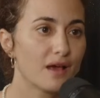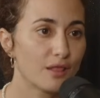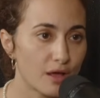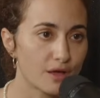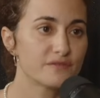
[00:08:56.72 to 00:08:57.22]
a
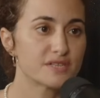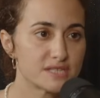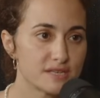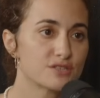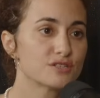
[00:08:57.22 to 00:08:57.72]
lot of
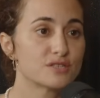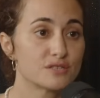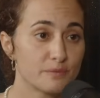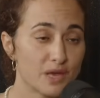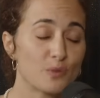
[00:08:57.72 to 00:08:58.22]
decisions to
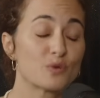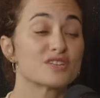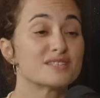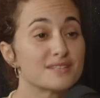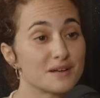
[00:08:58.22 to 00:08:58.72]
make. We're
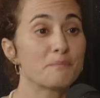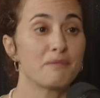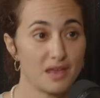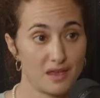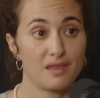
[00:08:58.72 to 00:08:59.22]
still
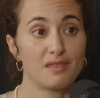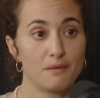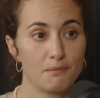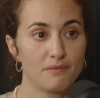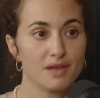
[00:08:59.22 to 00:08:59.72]
making
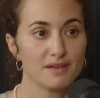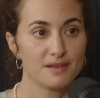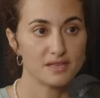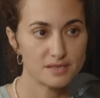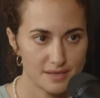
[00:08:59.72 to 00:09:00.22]
them
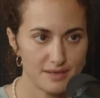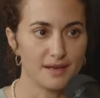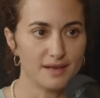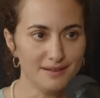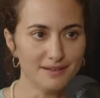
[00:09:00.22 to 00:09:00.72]
today.